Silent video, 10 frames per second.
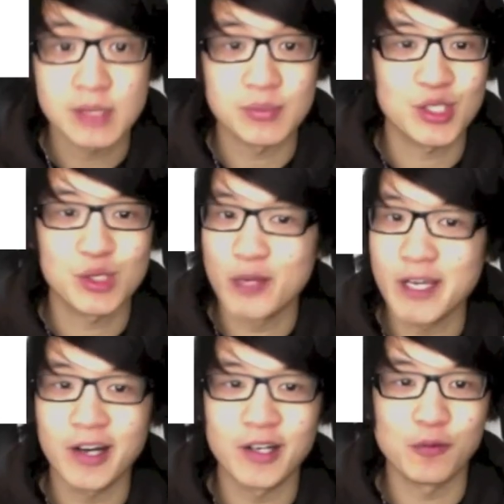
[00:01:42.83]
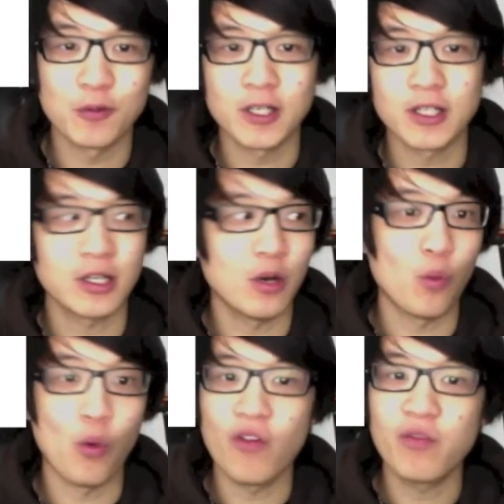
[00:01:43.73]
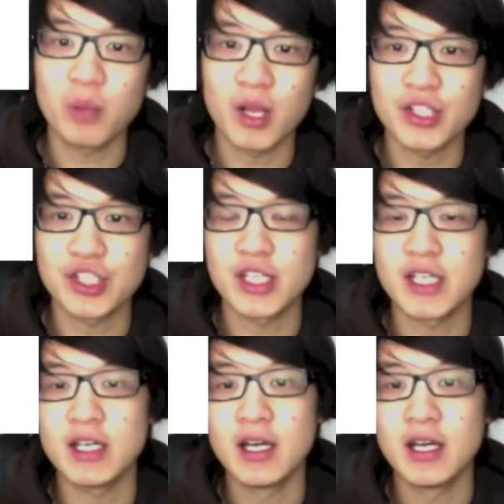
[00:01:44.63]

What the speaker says: some sweet artwork, a wolf plushie,